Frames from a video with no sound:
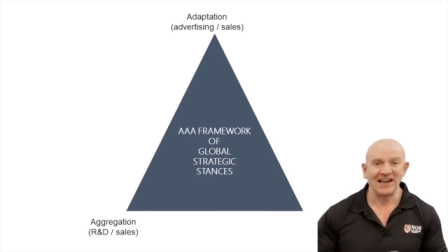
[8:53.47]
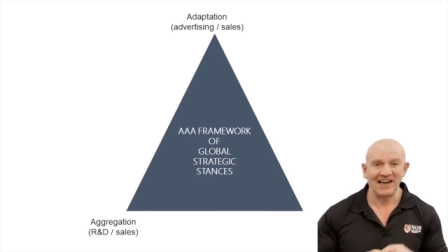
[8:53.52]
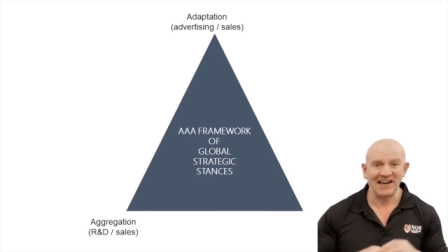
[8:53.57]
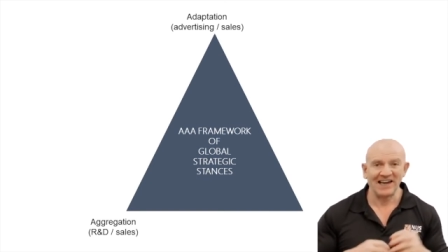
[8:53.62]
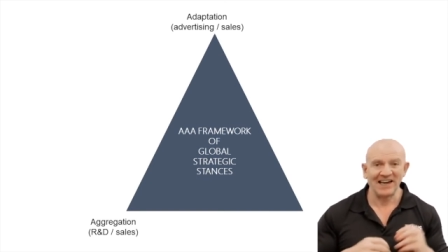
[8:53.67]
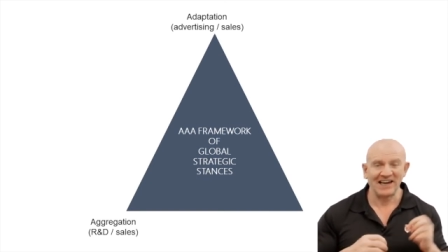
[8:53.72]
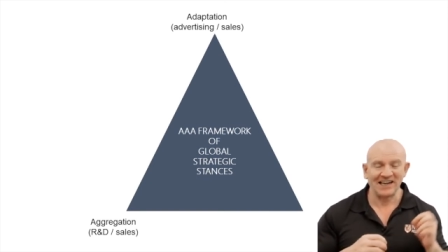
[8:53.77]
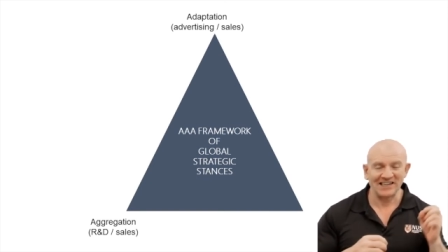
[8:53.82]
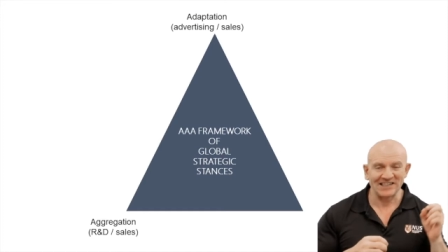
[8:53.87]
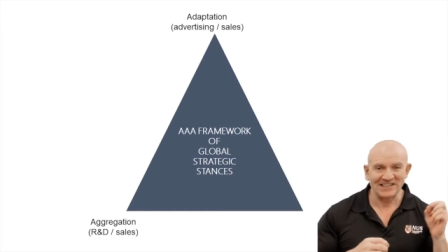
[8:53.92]

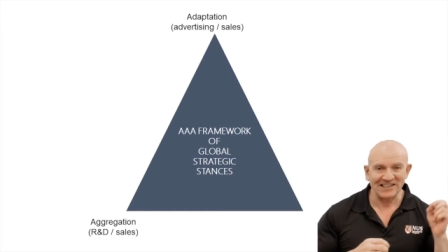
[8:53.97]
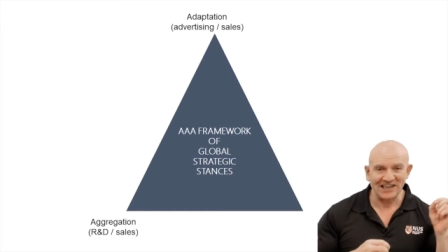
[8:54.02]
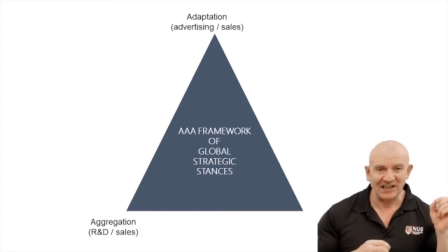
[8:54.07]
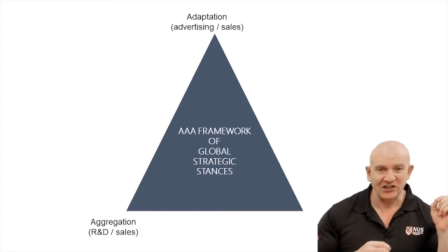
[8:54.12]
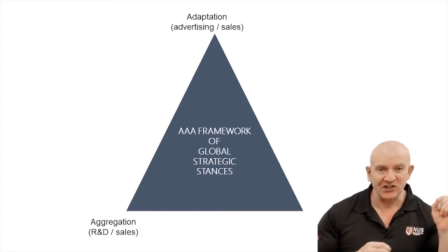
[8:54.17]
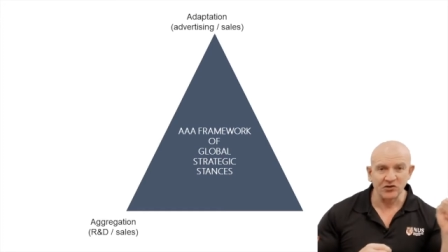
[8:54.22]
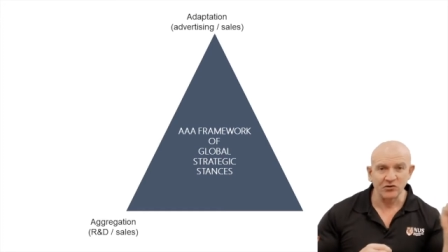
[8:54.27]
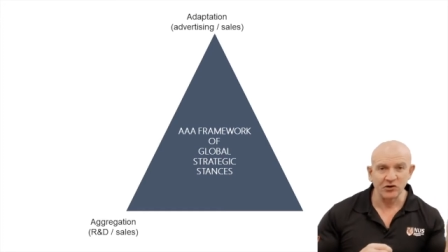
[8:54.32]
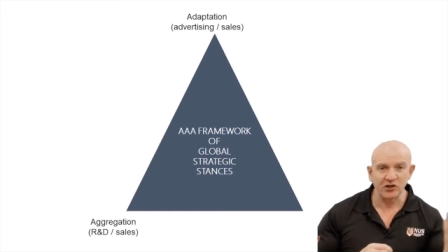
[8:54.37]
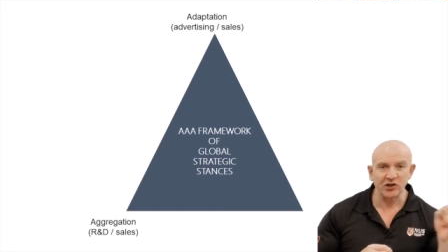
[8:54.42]
as a
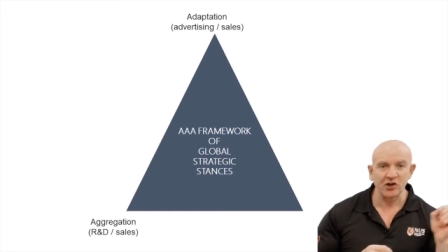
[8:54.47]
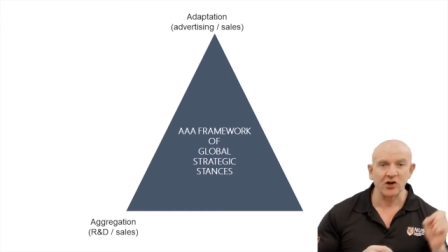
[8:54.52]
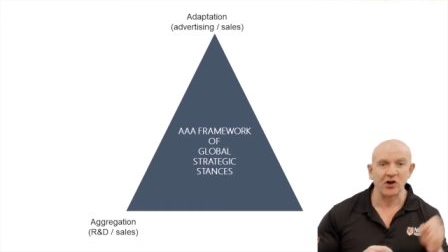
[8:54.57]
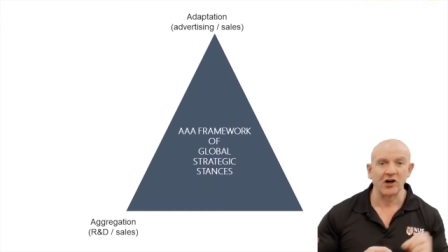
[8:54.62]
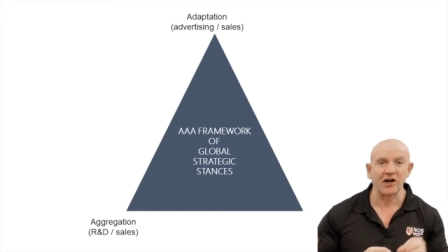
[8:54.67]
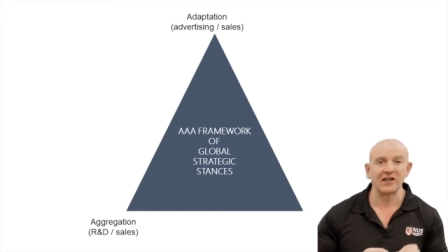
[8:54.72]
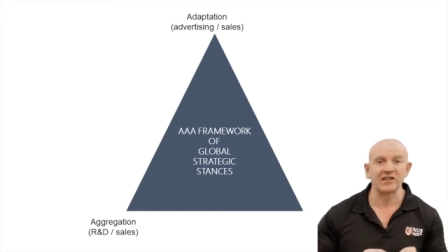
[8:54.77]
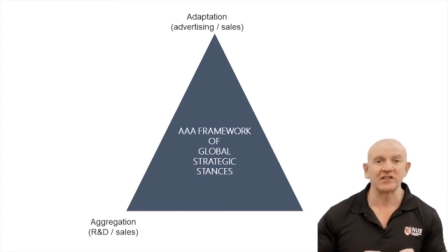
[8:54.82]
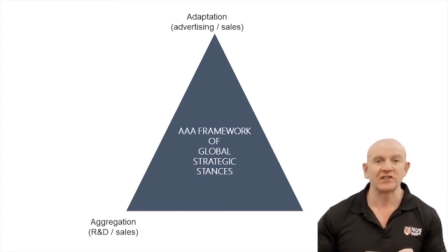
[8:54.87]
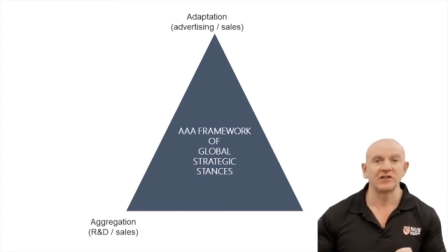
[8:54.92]
unit
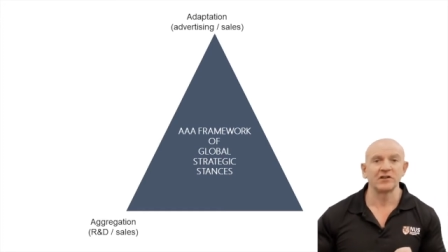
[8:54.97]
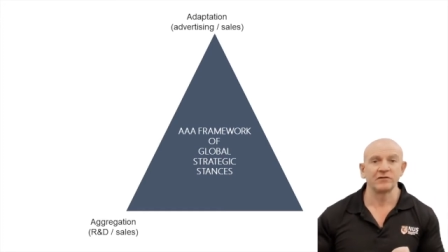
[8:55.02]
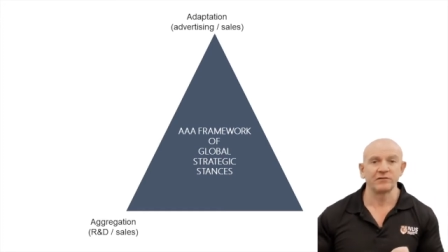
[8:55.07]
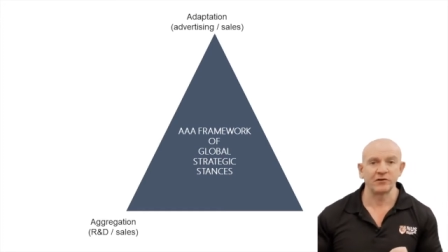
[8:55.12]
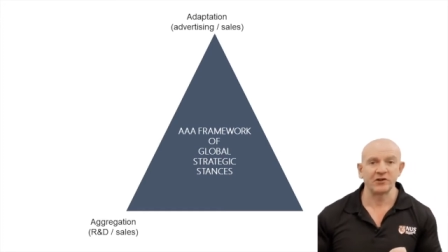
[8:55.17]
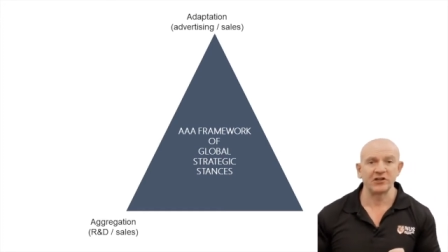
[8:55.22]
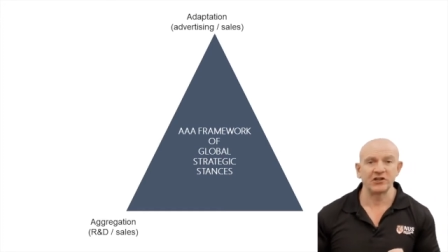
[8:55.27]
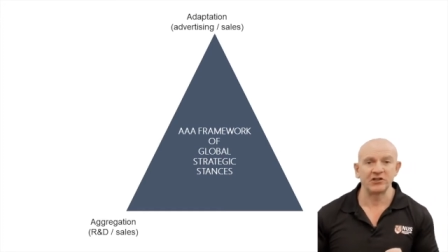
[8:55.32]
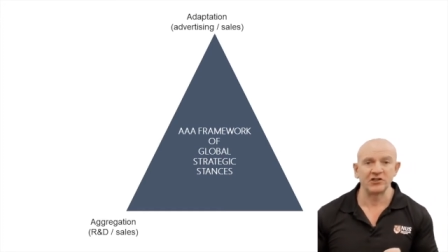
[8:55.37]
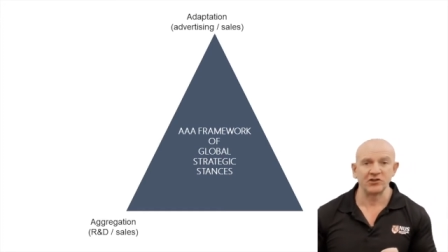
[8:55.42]
cost
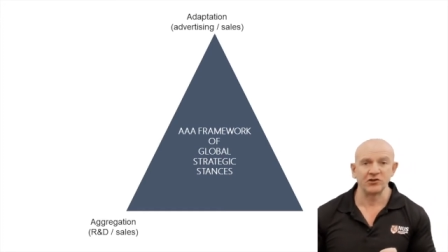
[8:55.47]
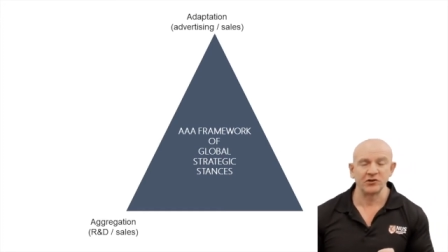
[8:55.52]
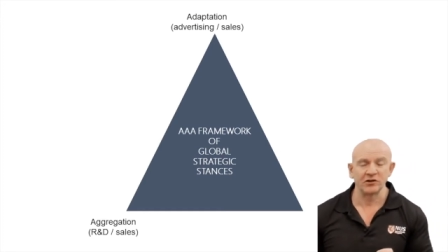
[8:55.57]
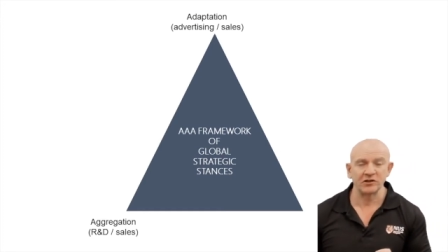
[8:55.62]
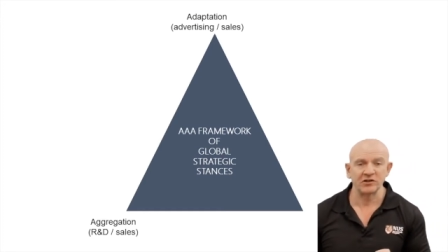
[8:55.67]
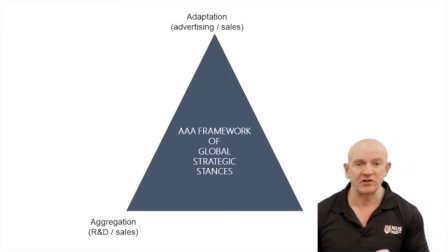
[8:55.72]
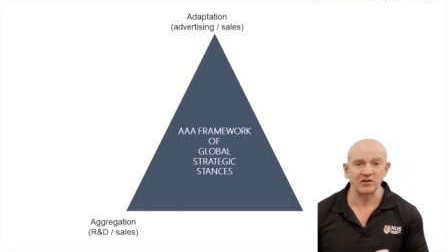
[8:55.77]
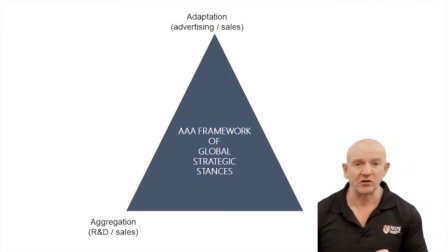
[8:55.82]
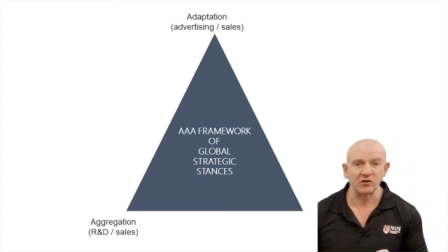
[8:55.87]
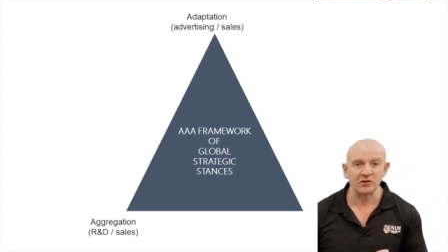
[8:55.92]
for each unit
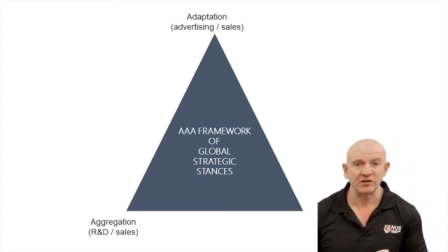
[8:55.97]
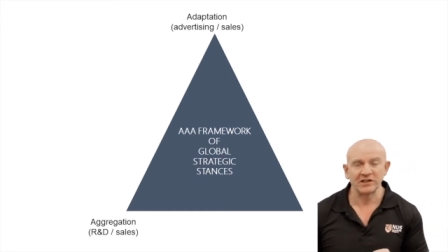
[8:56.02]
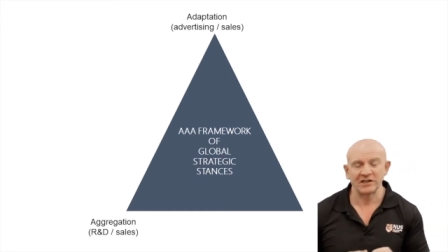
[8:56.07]
sold.